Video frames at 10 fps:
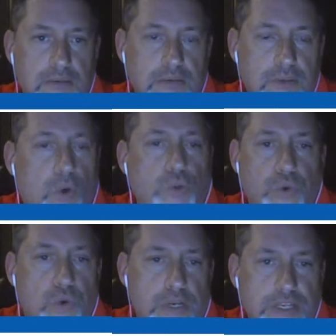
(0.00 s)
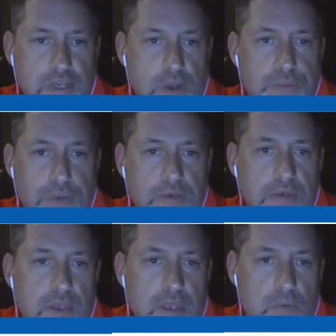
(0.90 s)
the whole door doesn't open
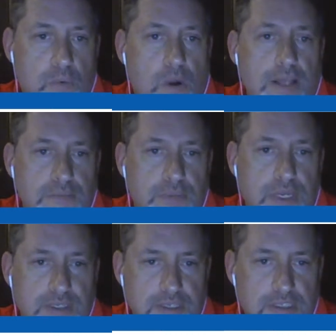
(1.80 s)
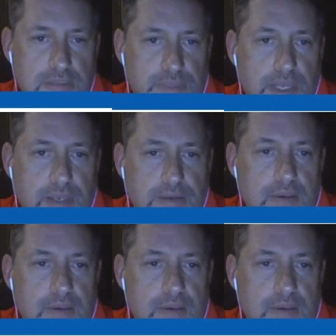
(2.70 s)
at once because it's split.